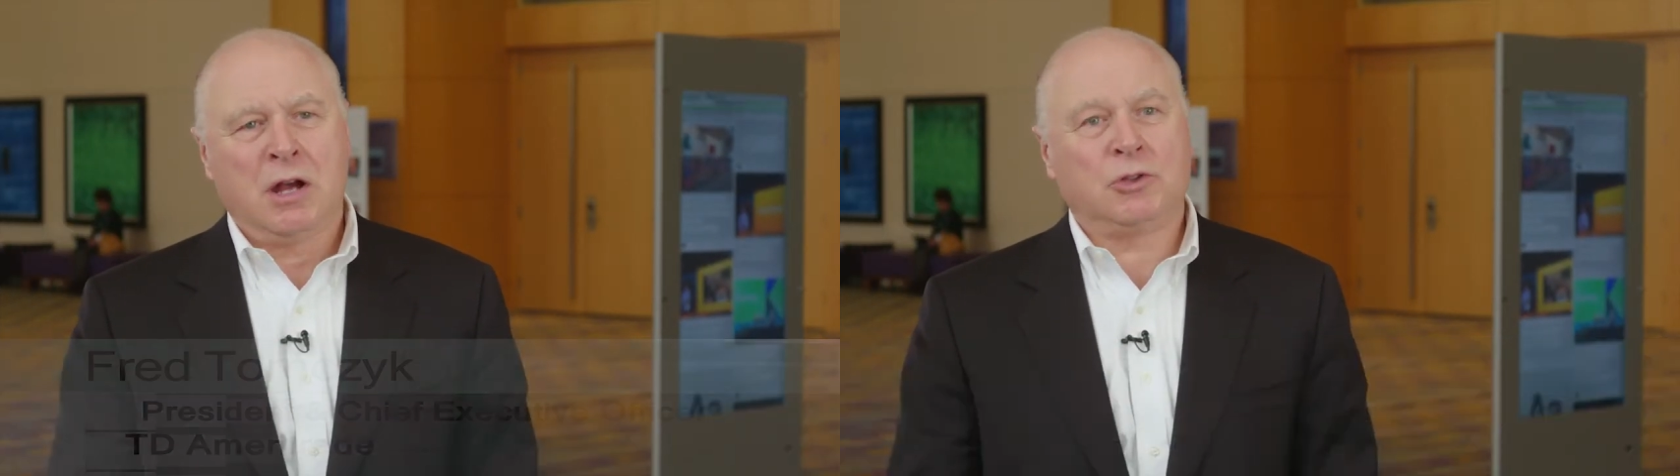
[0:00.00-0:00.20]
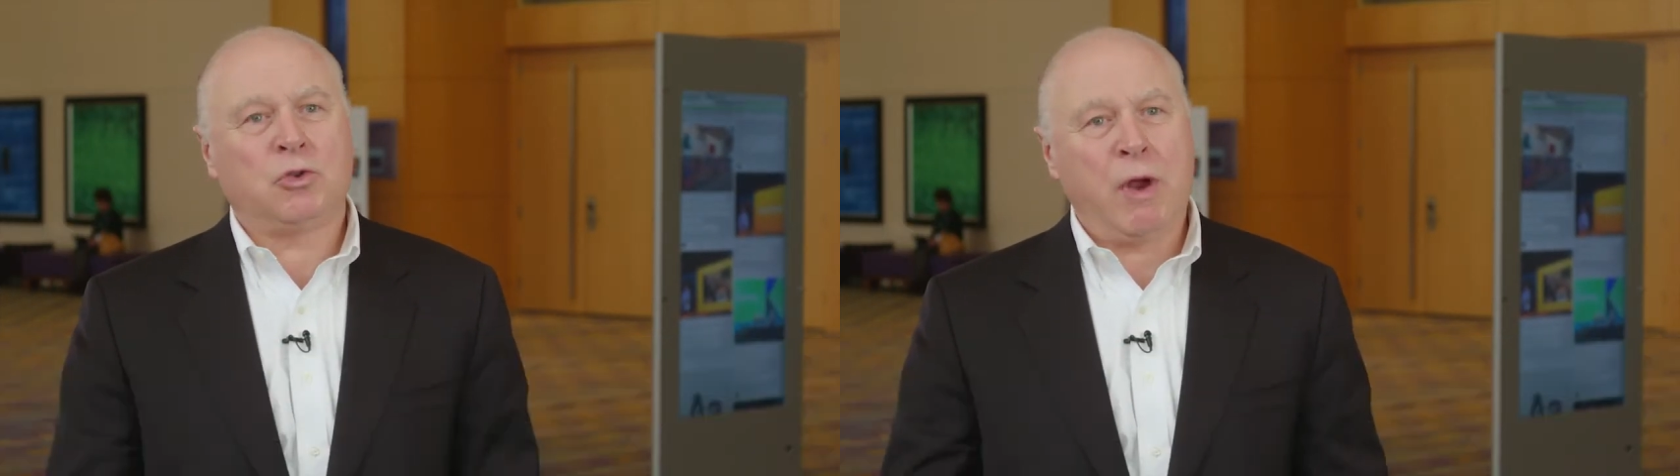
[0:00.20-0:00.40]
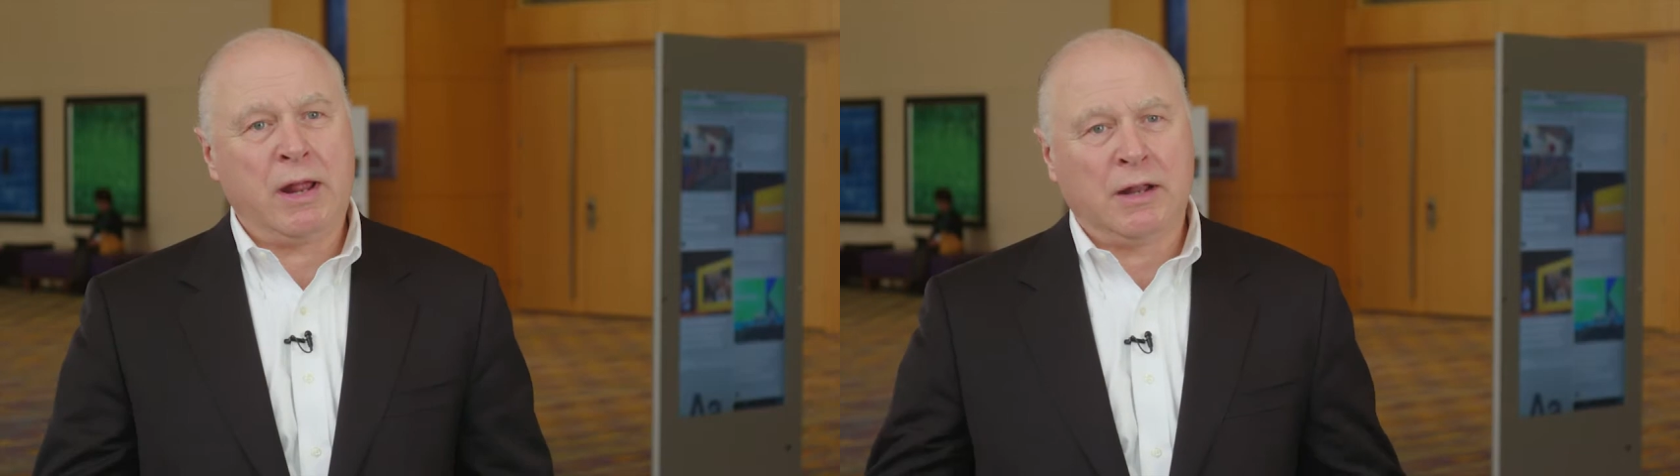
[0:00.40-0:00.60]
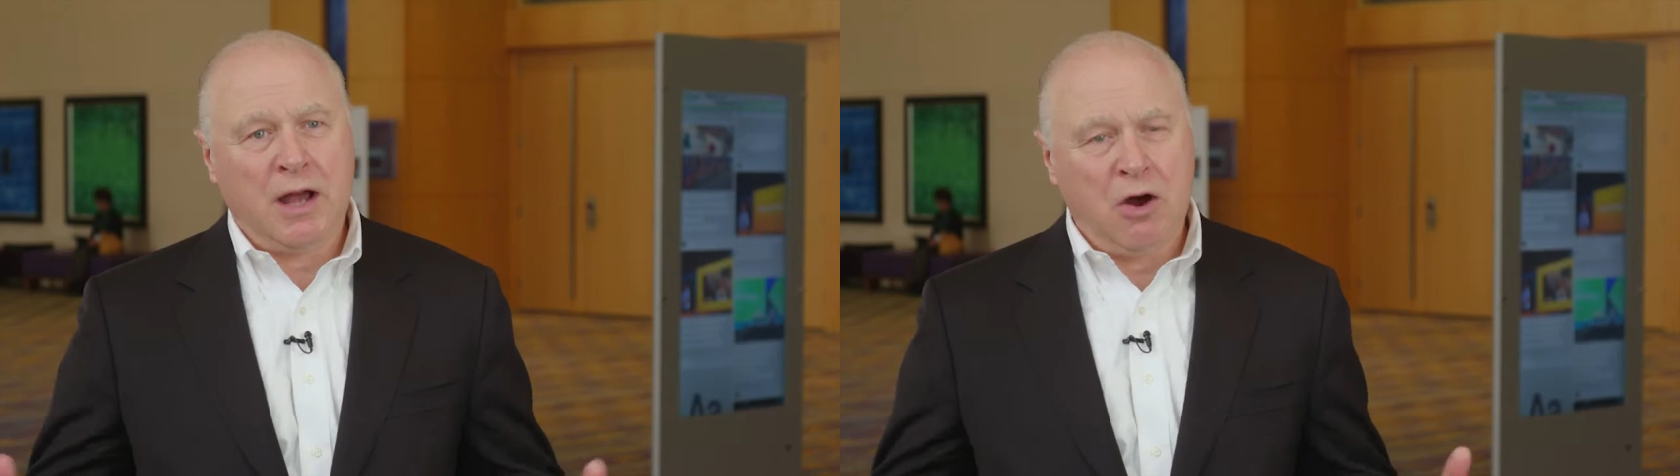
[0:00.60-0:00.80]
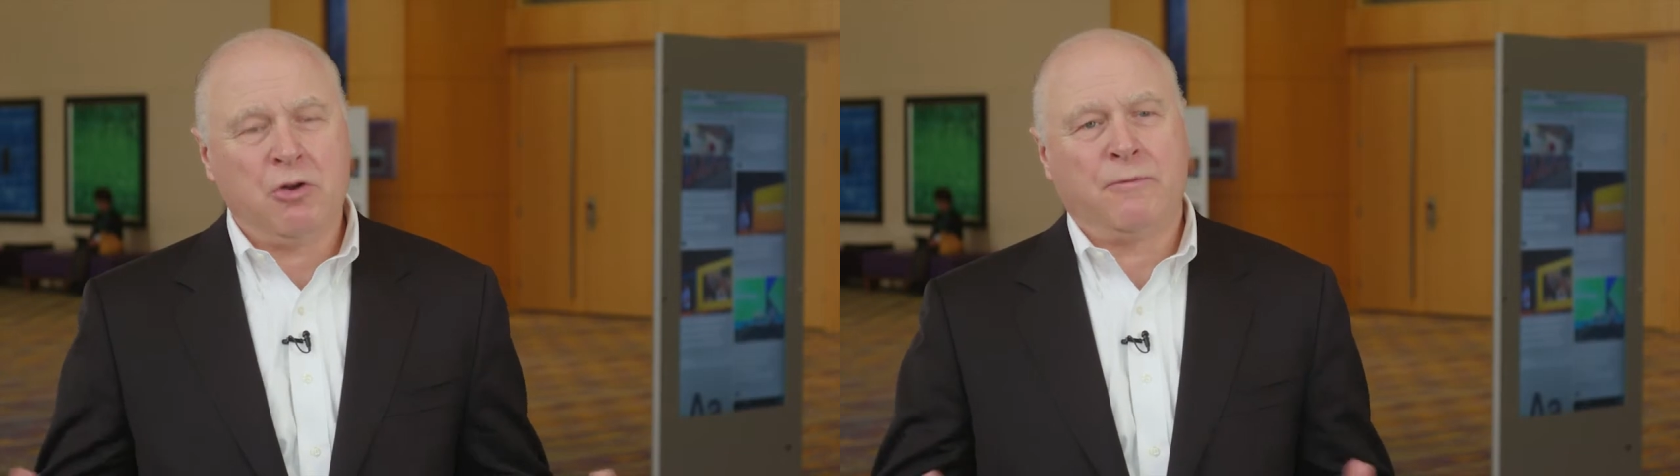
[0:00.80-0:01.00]
a trend
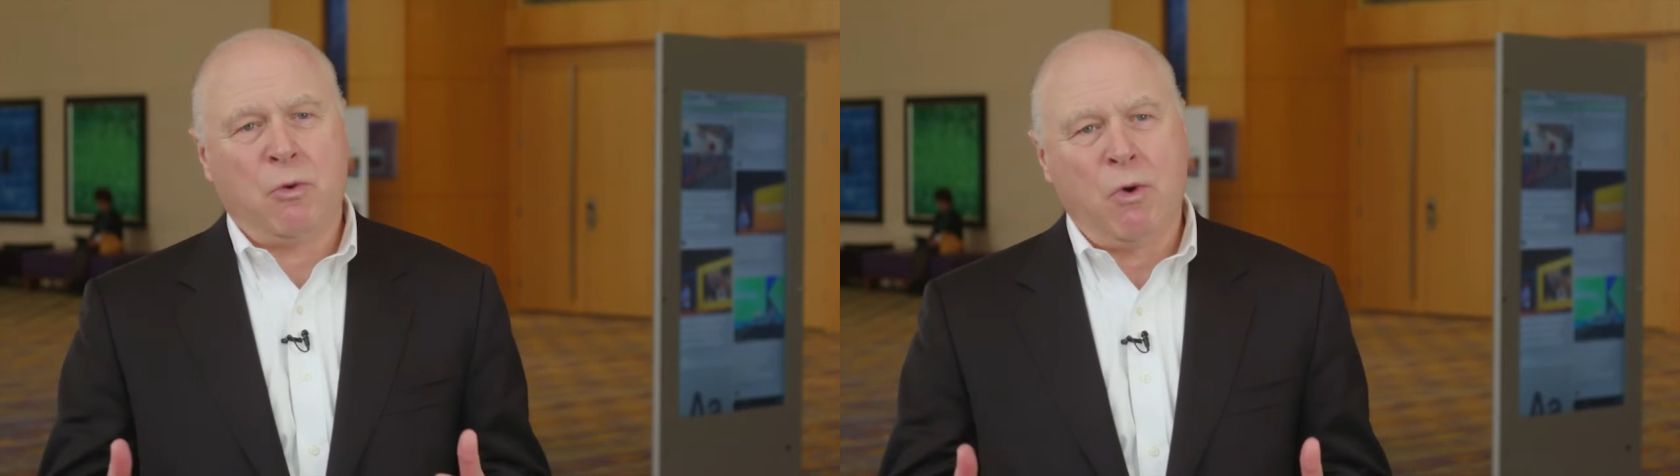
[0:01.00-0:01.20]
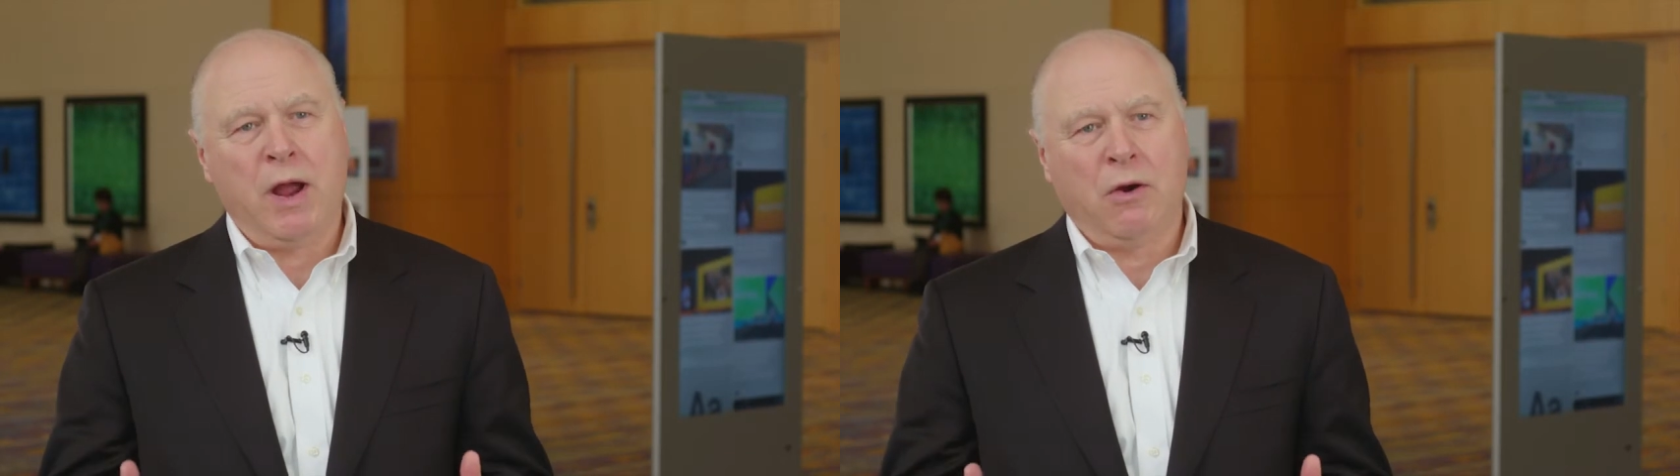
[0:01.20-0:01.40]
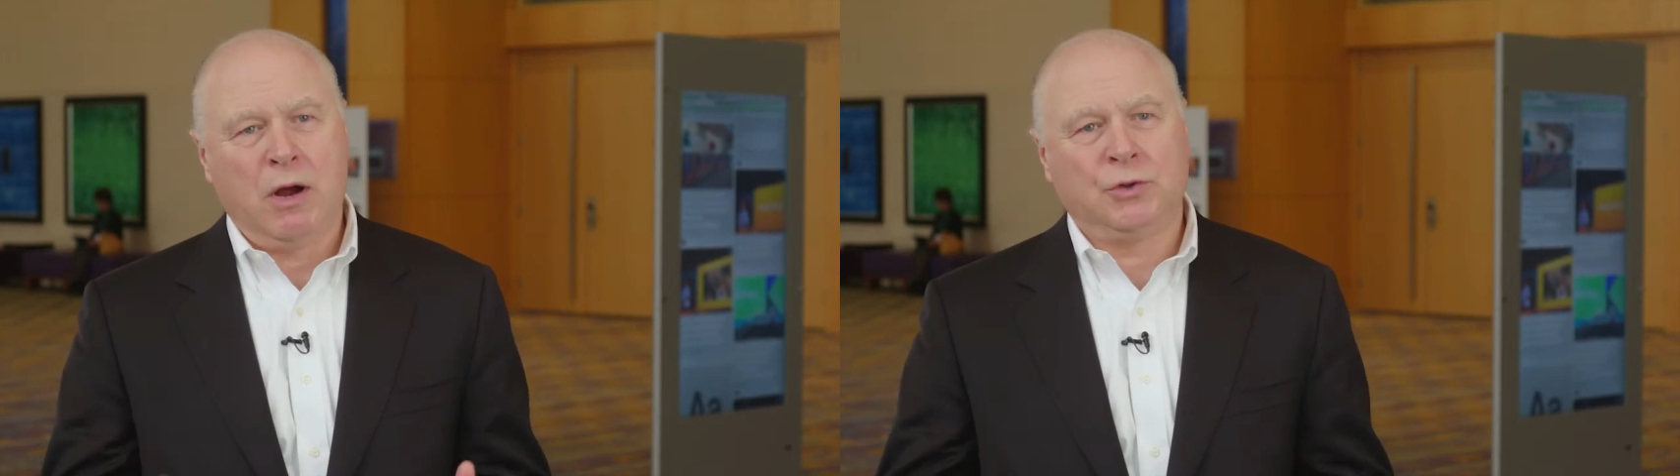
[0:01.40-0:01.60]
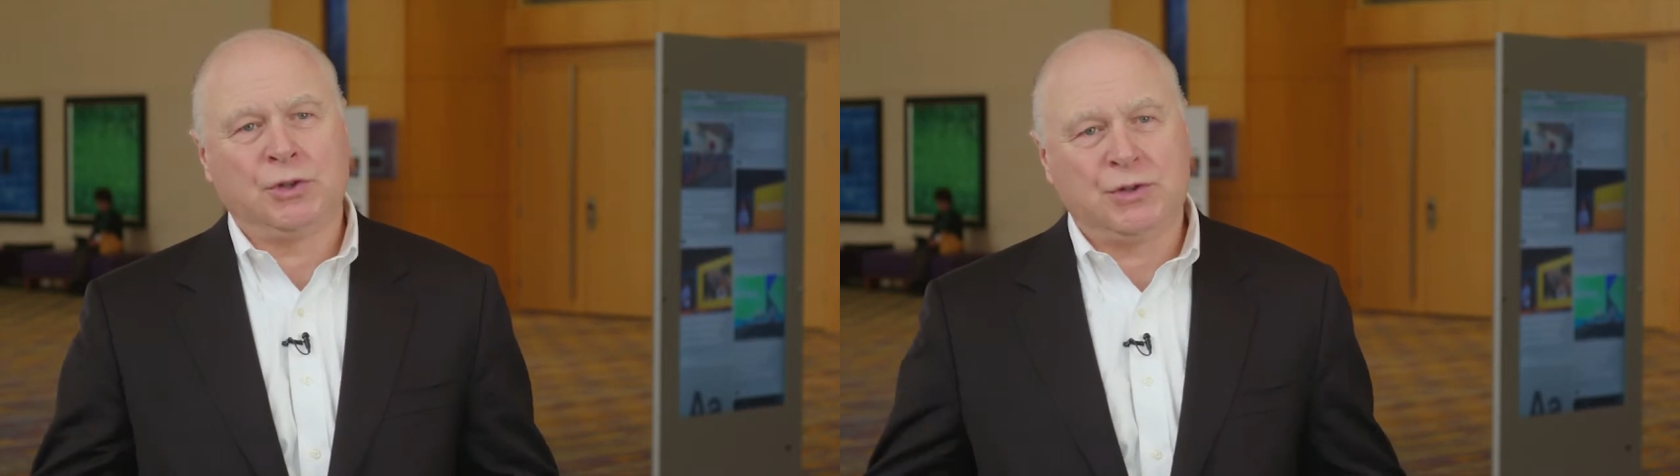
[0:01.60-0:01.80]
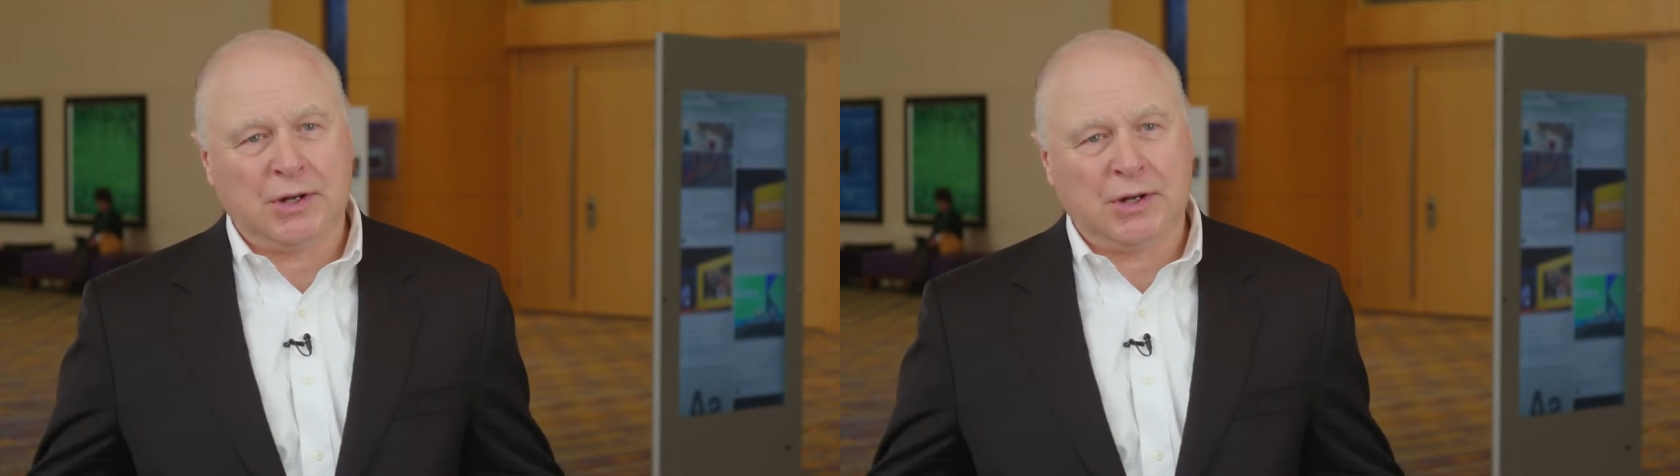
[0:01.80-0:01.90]
out of the wirehouses